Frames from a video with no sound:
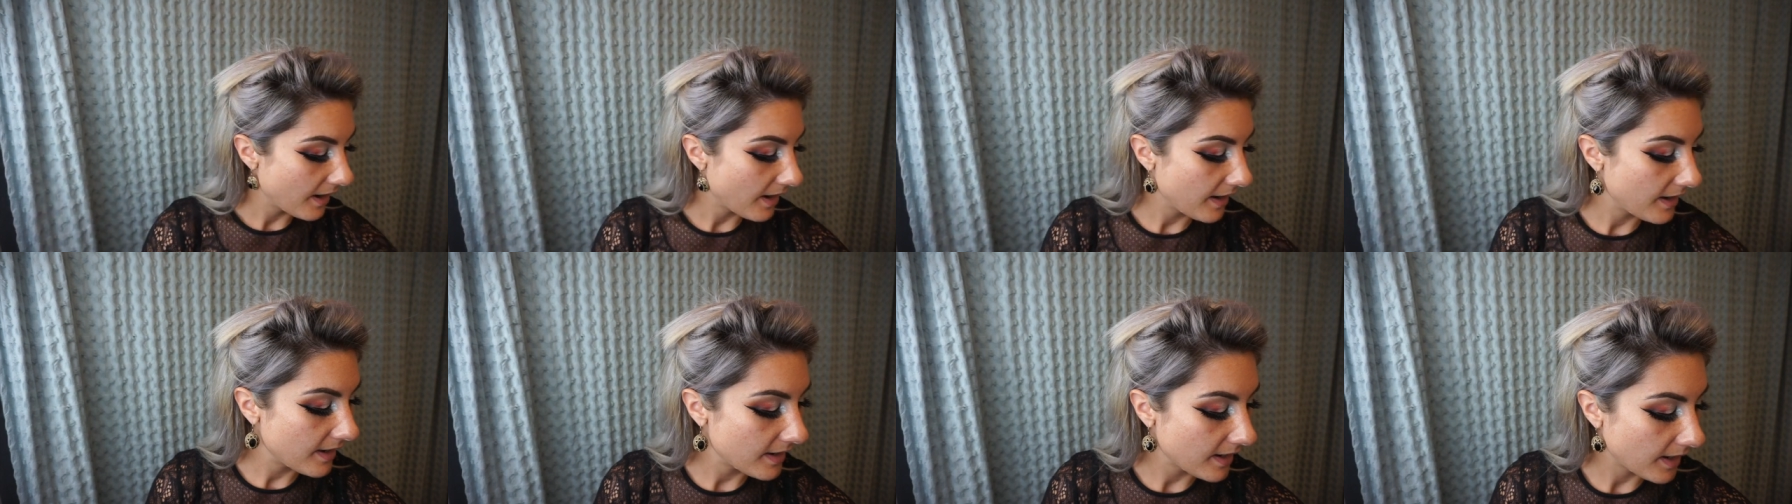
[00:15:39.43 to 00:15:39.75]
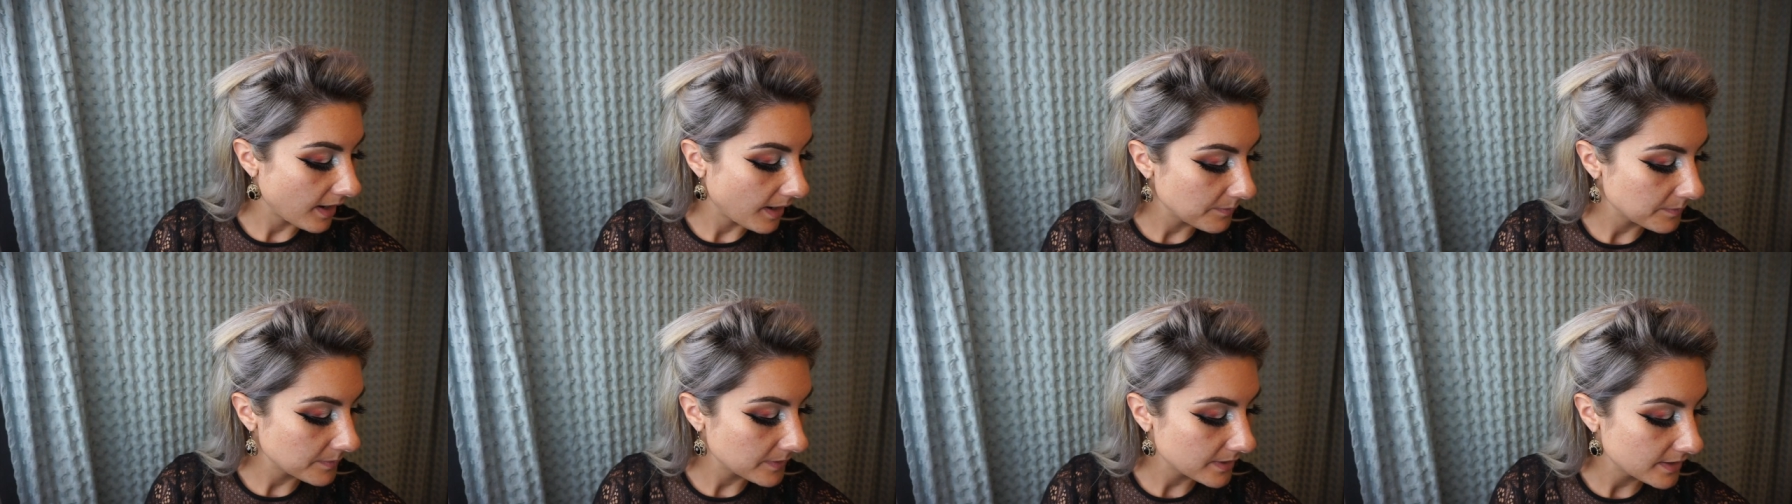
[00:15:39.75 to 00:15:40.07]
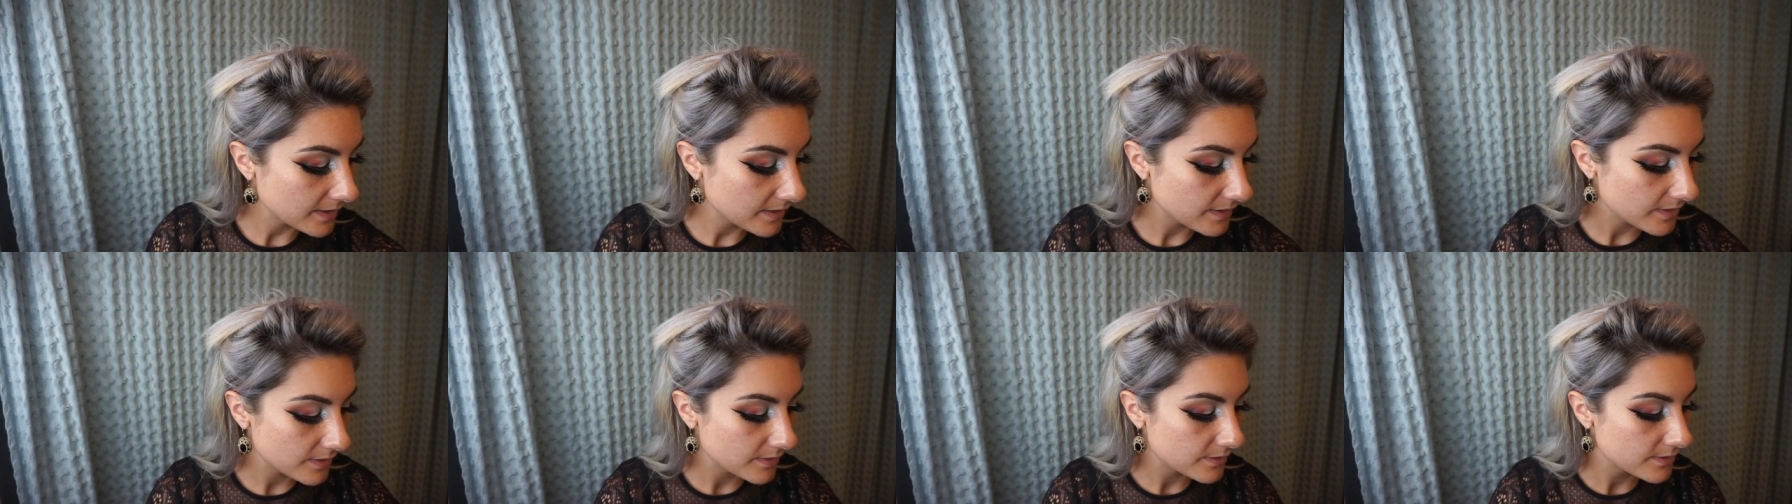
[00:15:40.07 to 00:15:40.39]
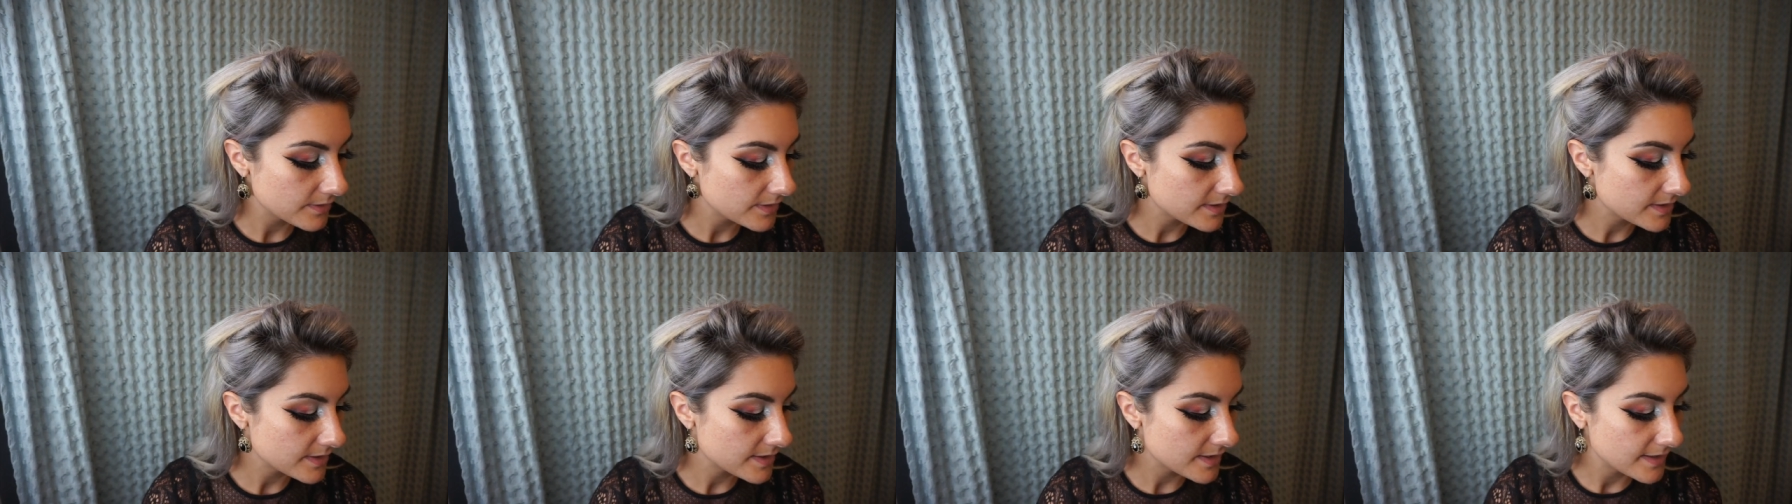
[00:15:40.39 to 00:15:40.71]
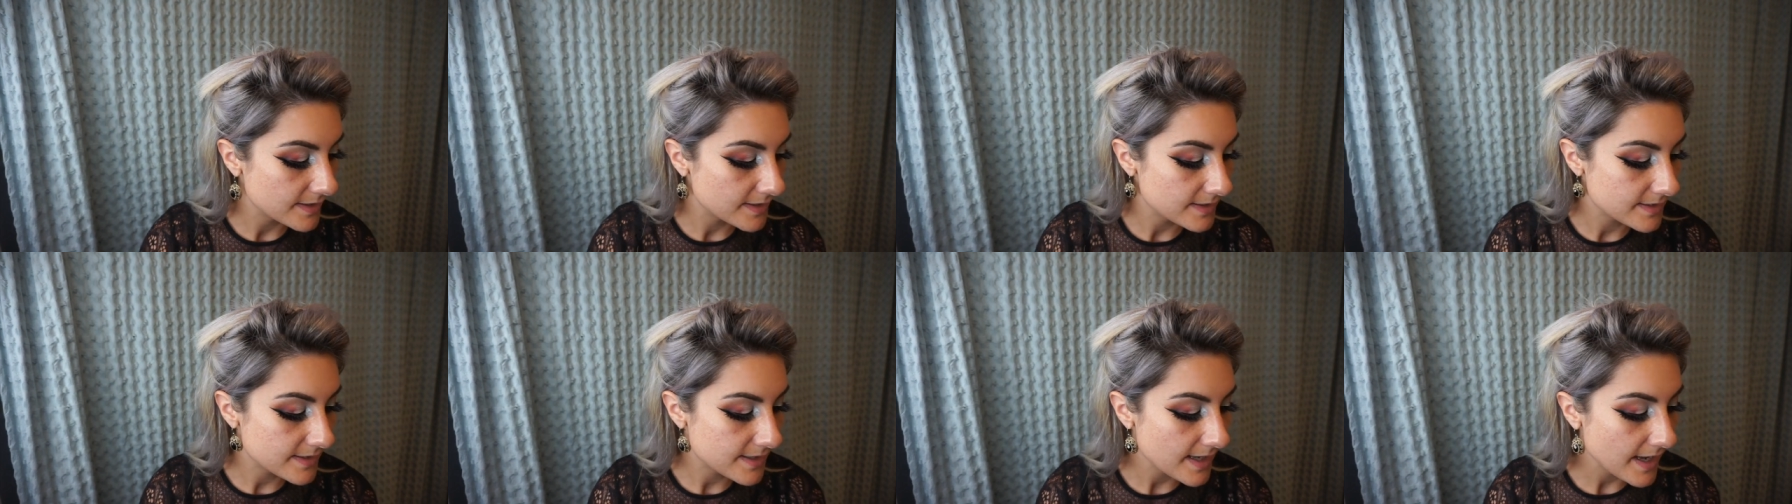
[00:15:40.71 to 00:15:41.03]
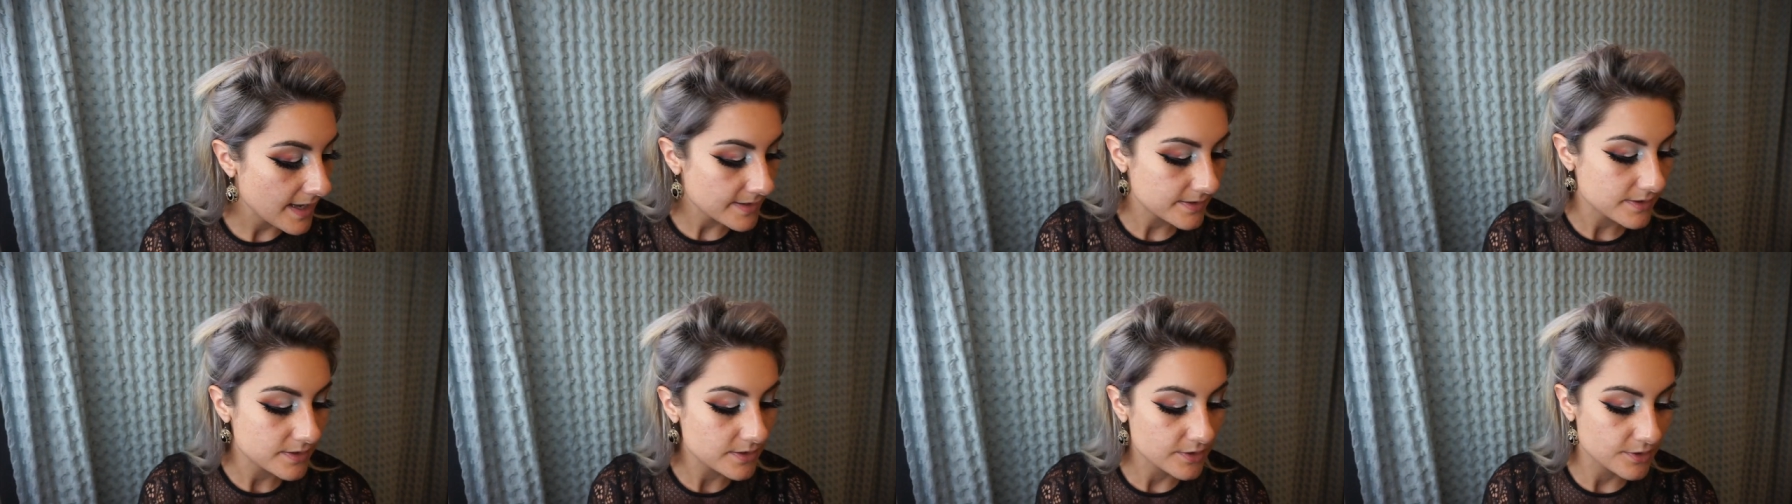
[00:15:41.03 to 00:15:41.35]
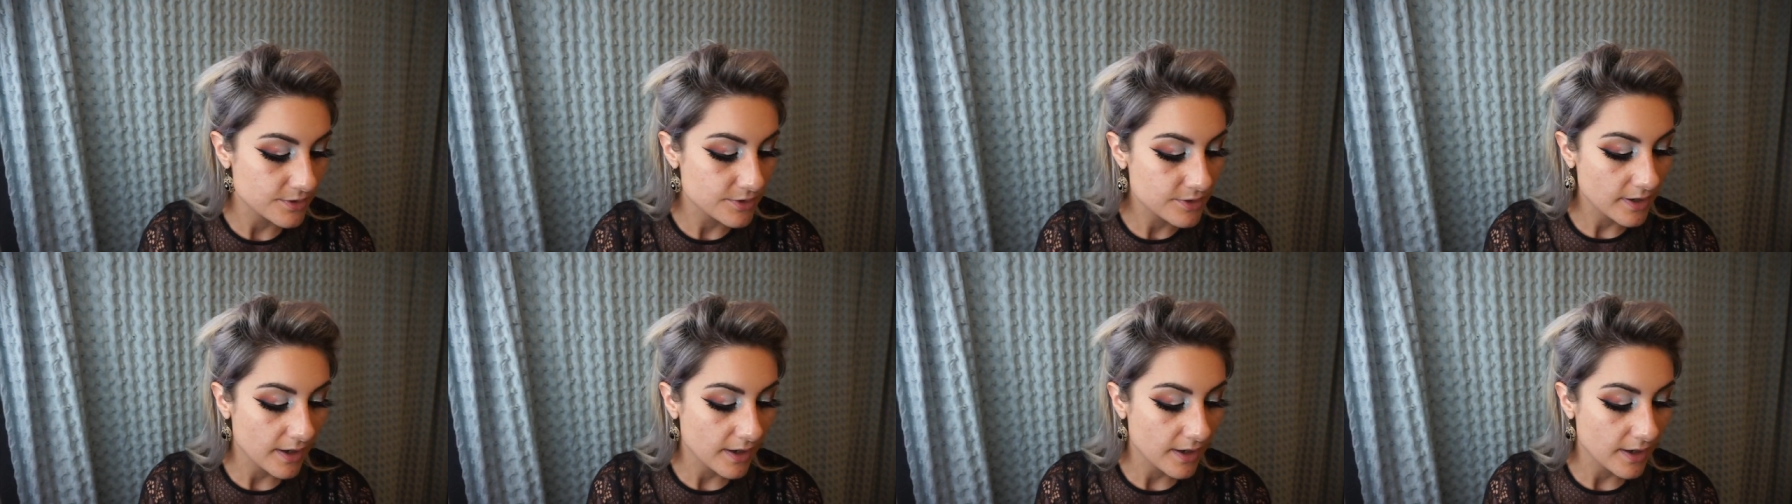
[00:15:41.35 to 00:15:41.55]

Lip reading: And I'm going to use the tester